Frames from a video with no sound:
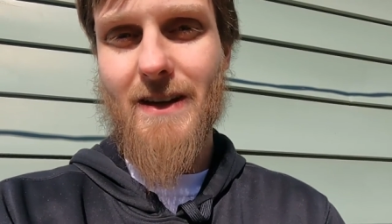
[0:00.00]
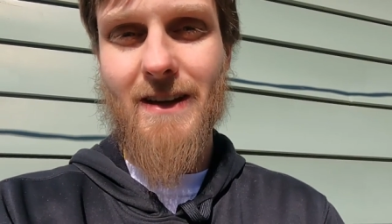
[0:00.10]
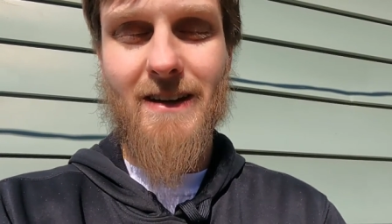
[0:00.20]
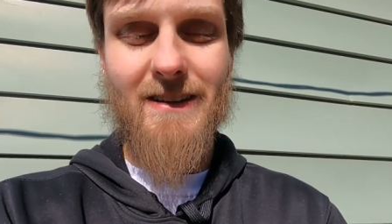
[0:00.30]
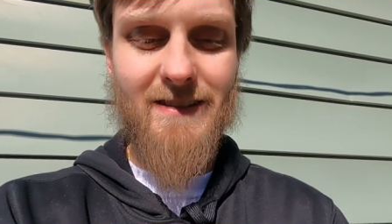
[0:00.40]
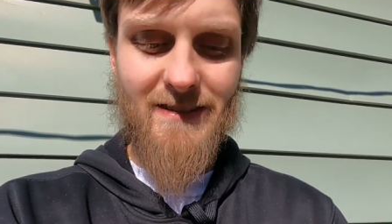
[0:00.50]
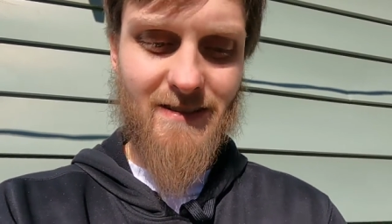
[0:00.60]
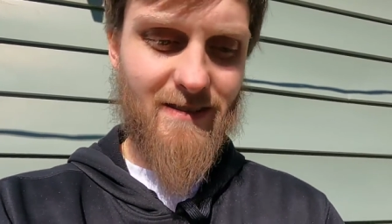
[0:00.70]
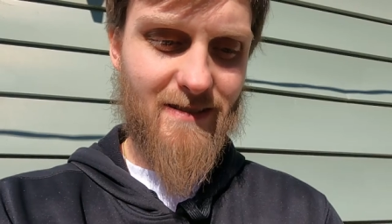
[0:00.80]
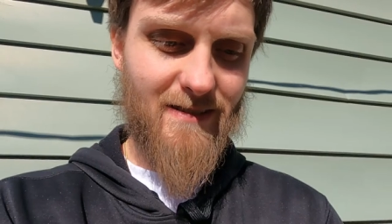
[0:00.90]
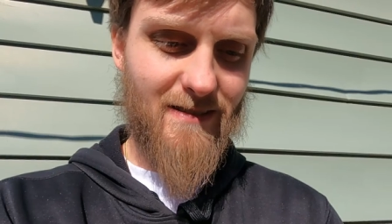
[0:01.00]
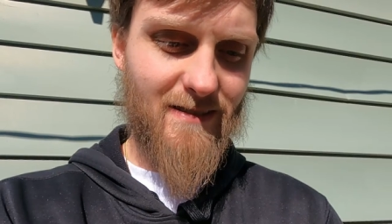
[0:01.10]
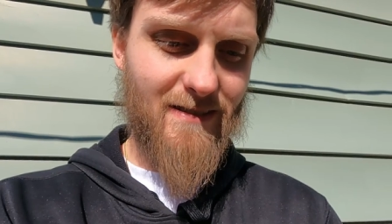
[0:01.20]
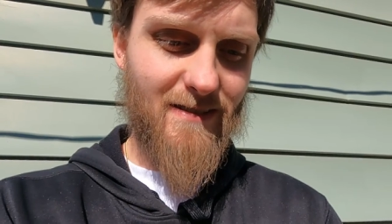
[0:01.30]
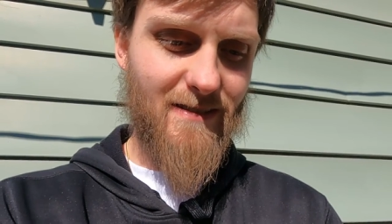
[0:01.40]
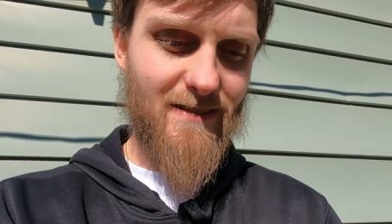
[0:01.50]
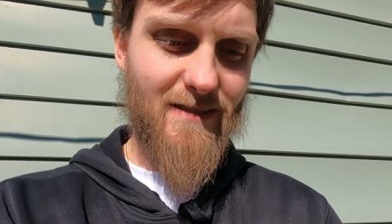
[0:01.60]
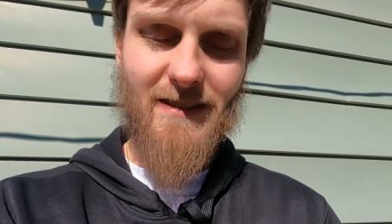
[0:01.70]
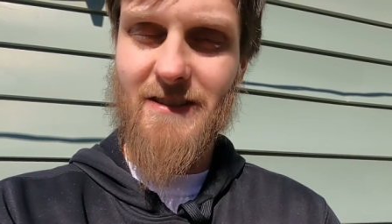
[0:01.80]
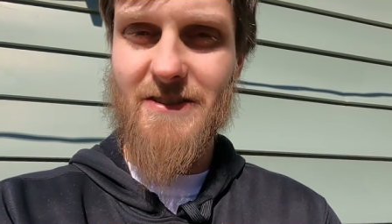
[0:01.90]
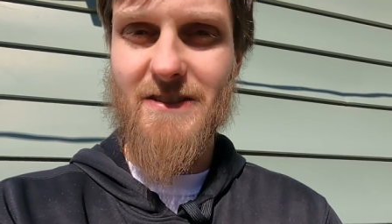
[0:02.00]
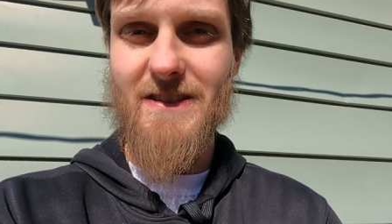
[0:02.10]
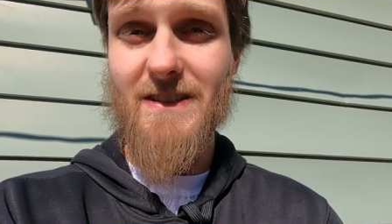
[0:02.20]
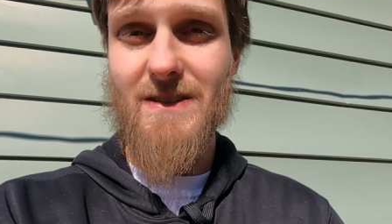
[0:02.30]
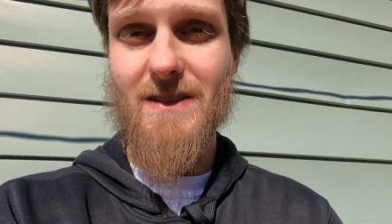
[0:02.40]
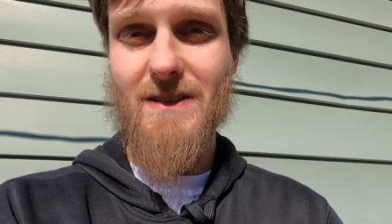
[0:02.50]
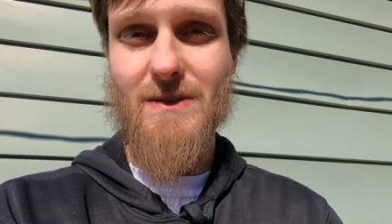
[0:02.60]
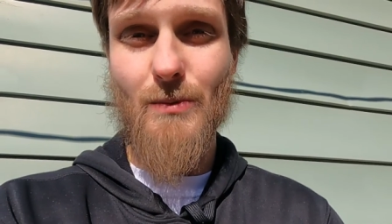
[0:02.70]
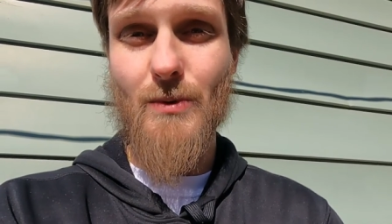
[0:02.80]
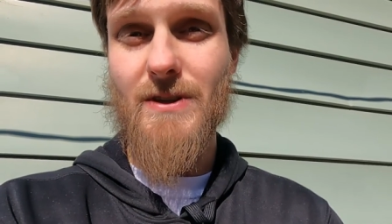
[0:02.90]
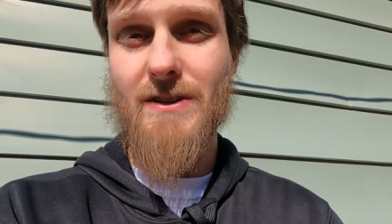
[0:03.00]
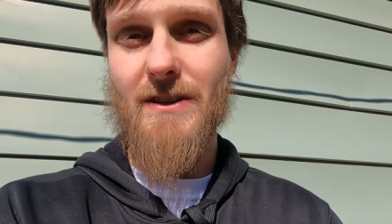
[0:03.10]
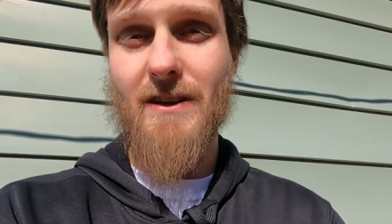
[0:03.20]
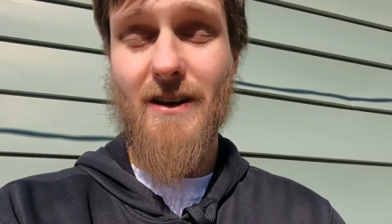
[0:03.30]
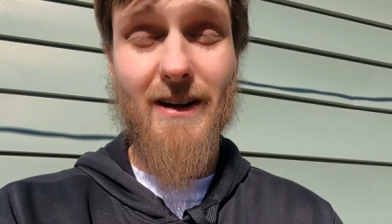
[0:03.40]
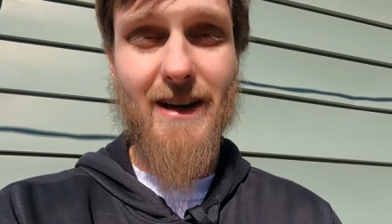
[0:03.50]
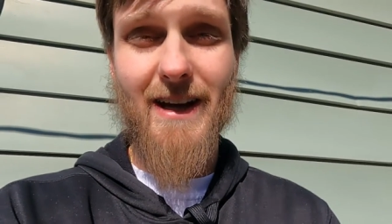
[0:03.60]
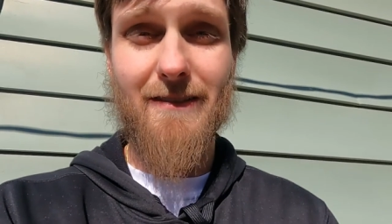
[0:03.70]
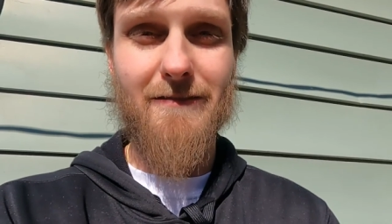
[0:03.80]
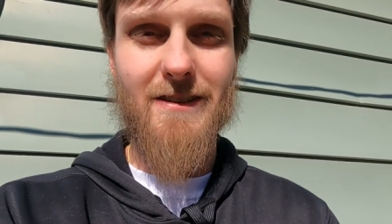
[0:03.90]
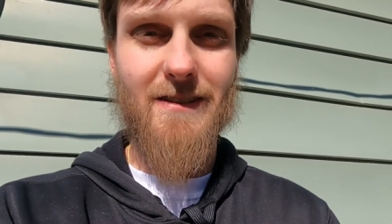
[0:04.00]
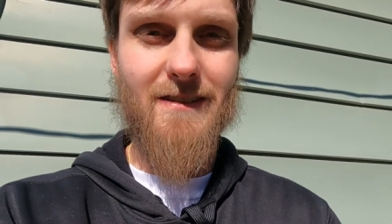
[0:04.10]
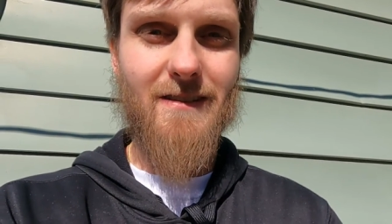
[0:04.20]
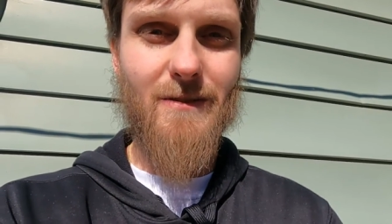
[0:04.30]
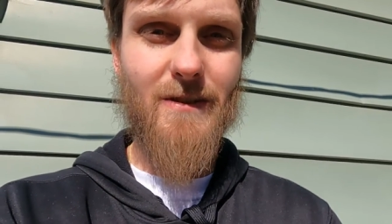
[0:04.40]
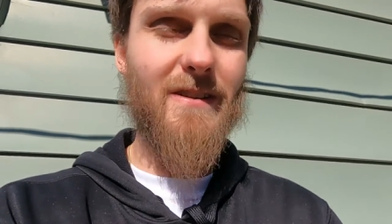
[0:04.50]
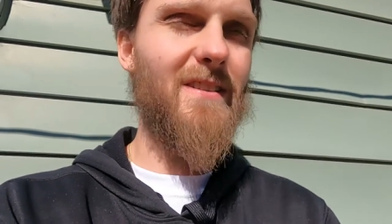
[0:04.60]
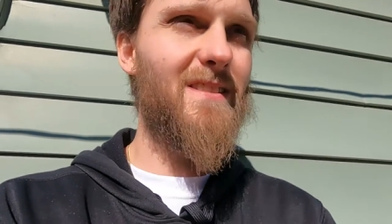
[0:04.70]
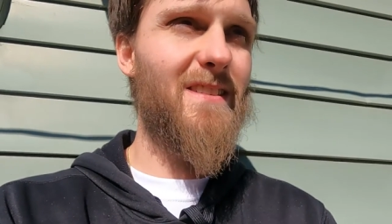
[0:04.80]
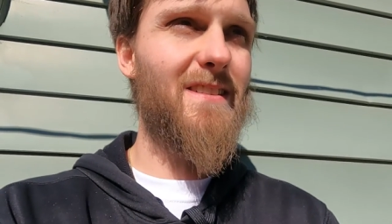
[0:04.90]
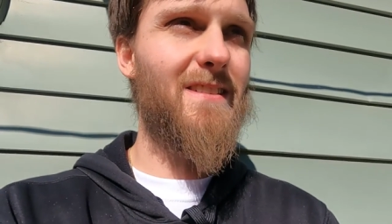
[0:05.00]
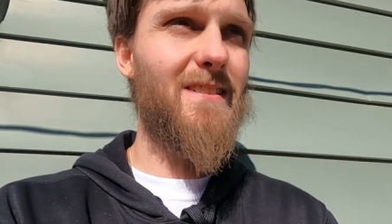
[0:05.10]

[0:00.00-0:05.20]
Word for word: And it just it's it's worse than not having it.